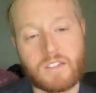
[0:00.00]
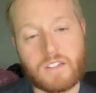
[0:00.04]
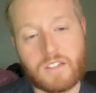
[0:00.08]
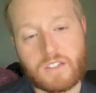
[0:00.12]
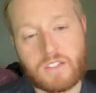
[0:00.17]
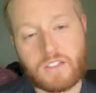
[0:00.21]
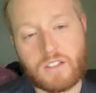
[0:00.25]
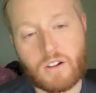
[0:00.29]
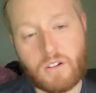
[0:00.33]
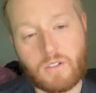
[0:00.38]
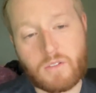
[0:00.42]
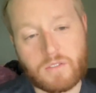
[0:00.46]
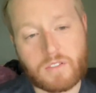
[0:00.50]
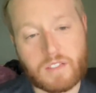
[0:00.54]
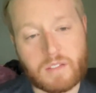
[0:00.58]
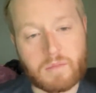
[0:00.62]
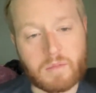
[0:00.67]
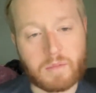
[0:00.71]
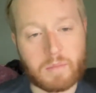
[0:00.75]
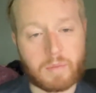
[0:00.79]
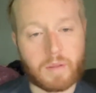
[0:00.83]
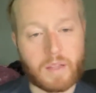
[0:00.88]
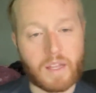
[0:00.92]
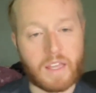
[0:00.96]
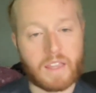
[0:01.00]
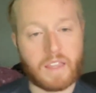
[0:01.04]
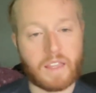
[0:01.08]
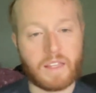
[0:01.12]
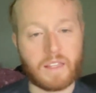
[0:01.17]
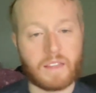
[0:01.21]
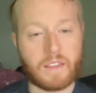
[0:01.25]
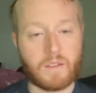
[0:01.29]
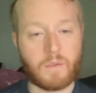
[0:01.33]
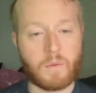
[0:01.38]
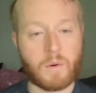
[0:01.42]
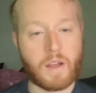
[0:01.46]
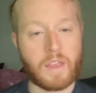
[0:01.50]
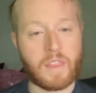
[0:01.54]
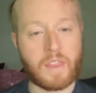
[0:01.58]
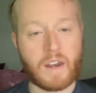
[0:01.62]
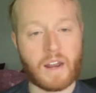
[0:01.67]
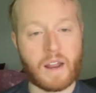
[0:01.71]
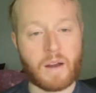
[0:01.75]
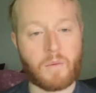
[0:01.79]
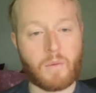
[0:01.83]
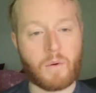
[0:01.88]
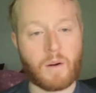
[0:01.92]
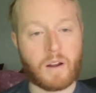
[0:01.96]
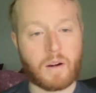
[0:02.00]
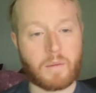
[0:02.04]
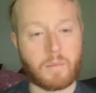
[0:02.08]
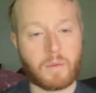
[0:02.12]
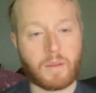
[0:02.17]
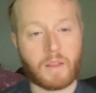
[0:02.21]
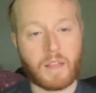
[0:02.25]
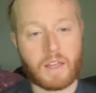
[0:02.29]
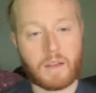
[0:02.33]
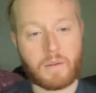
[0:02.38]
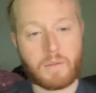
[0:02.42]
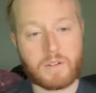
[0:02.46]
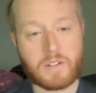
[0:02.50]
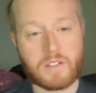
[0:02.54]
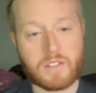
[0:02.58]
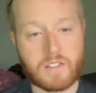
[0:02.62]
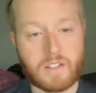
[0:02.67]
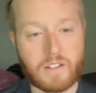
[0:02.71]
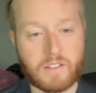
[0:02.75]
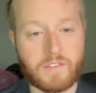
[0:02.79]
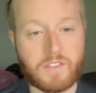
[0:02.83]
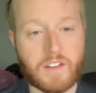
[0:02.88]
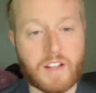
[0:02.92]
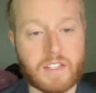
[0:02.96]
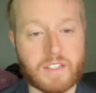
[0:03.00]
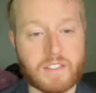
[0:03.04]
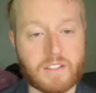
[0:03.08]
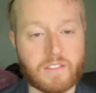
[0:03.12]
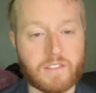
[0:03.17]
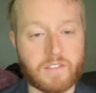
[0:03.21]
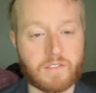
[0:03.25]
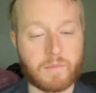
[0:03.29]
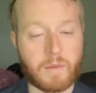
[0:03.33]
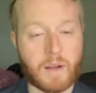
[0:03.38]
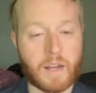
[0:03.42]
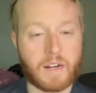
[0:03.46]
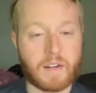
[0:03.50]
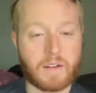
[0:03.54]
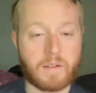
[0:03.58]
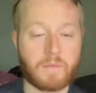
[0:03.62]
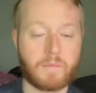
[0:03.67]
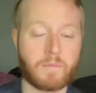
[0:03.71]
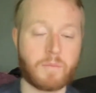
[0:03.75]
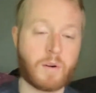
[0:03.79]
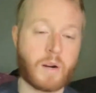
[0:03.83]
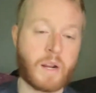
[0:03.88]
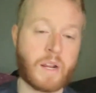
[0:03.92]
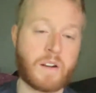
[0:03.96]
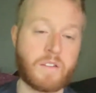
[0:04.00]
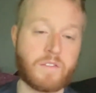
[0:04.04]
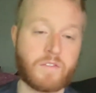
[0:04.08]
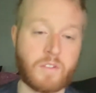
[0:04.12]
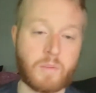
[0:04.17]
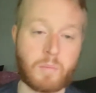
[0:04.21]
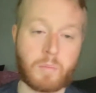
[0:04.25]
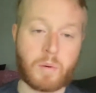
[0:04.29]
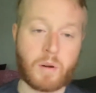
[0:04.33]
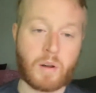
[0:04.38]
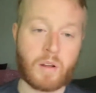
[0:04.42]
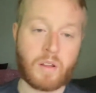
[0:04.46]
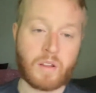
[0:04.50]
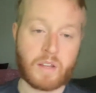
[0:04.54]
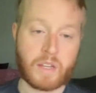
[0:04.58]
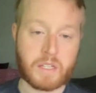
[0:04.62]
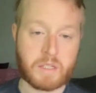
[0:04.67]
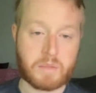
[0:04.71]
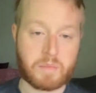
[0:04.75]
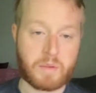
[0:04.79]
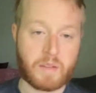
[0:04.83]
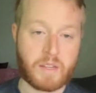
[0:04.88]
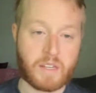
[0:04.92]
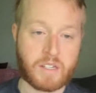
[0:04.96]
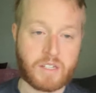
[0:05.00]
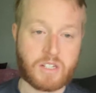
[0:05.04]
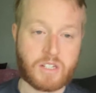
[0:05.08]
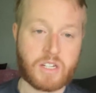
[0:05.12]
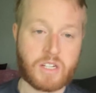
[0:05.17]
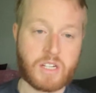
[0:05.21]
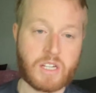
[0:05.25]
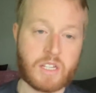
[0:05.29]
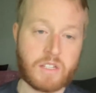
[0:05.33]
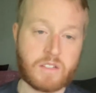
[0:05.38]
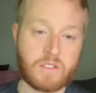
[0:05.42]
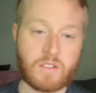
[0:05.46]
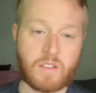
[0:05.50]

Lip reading: just don't seem to play the way that I'd want to play, which is a defensive-minded brand of football against PSG.